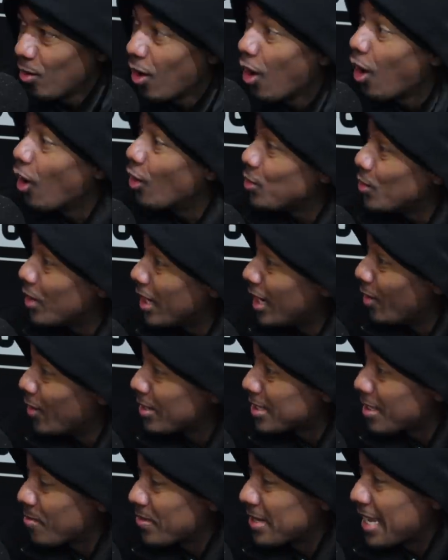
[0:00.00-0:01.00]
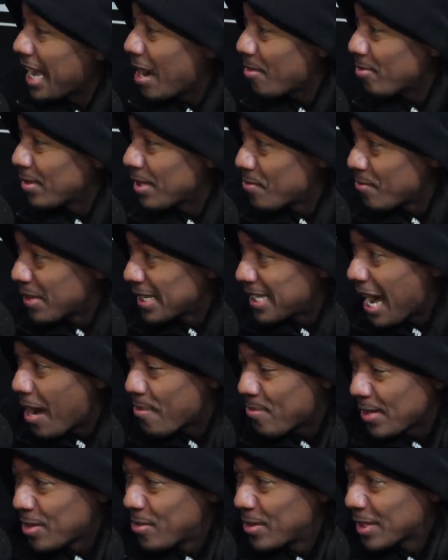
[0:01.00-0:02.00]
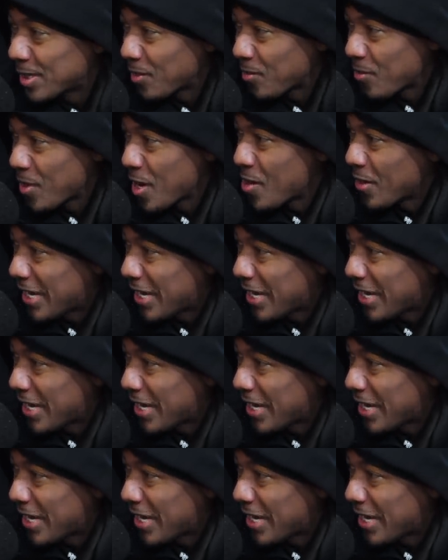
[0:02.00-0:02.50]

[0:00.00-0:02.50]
Oh, you ill with the Monopoly? Monopoly with the real